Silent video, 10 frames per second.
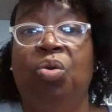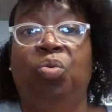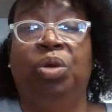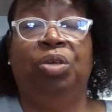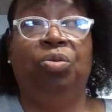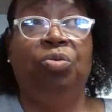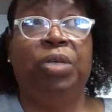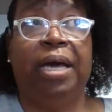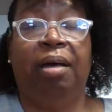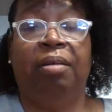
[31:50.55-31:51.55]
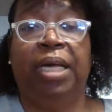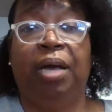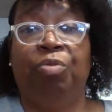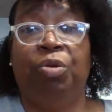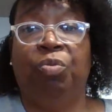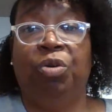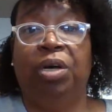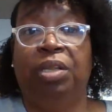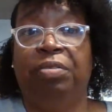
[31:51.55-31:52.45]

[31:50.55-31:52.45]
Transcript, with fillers: when you dial 911,